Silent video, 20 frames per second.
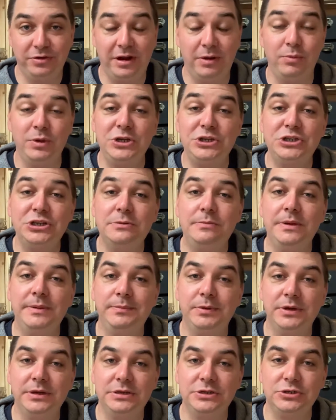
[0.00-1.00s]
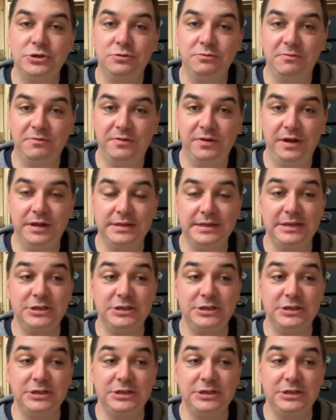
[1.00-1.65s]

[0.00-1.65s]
and we should be putting children first.